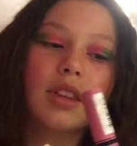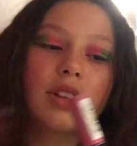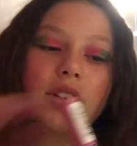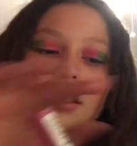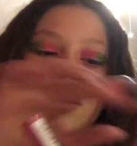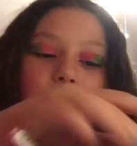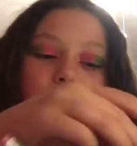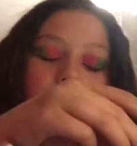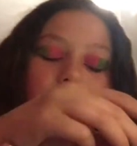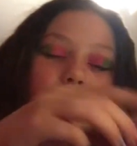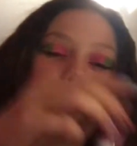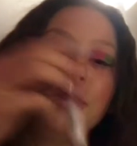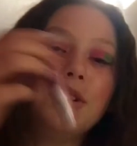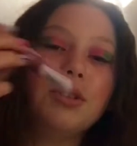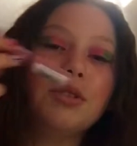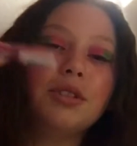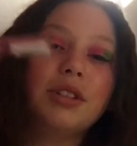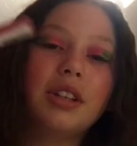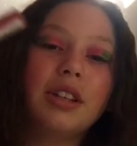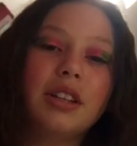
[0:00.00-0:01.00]
So we're going to be
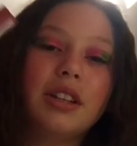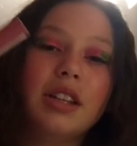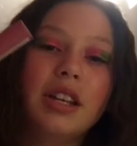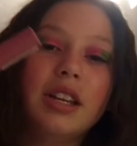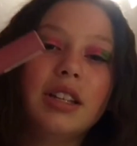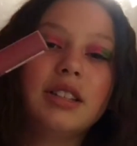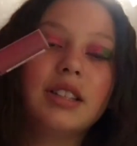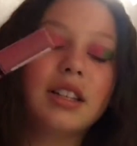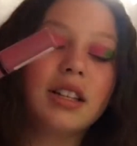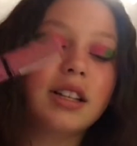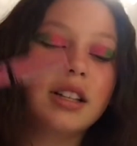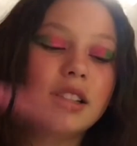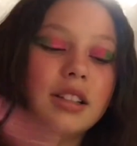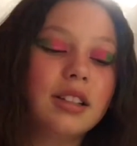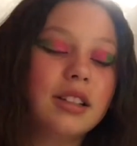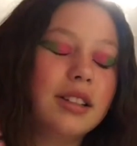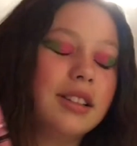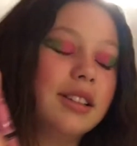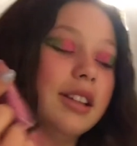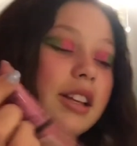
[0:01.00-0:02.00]
using this
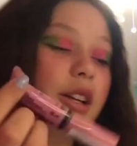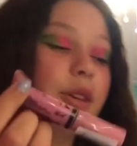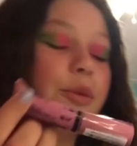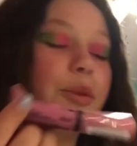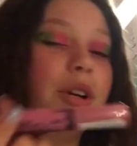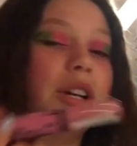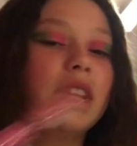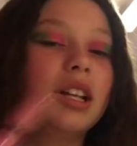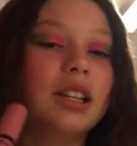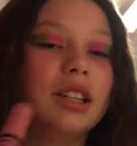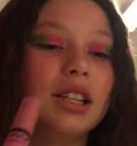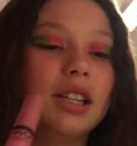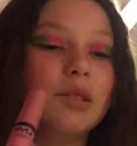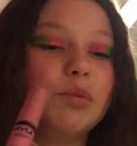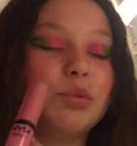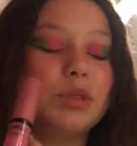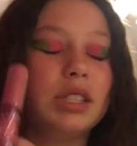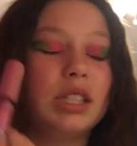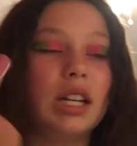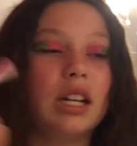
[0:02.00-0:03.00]
liquid
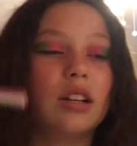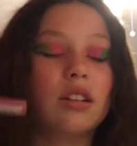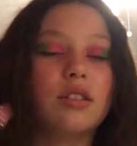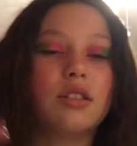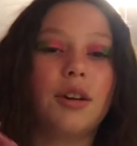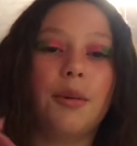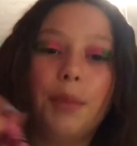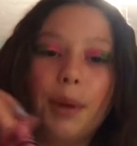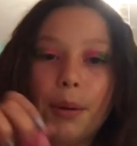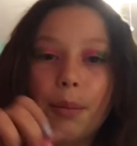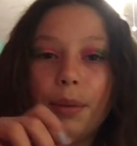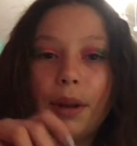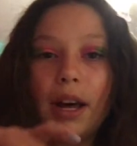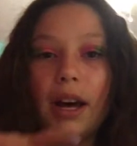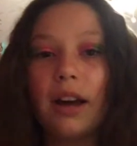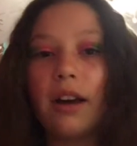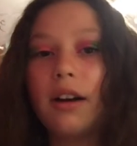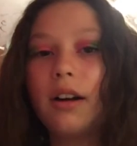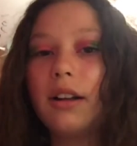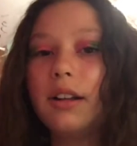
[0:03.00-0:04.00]
lipstick. So I'm going to
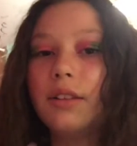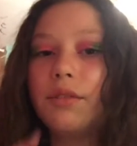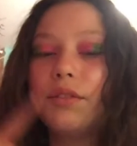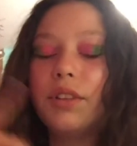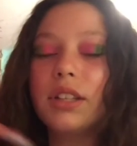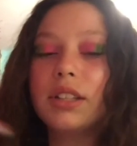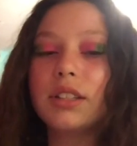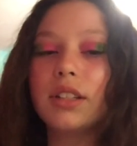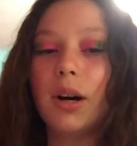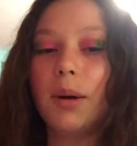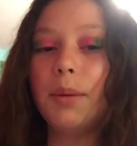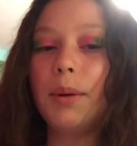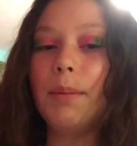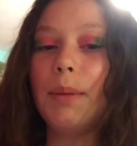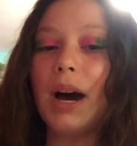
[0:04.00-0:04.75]
apply all of this and I'll be back.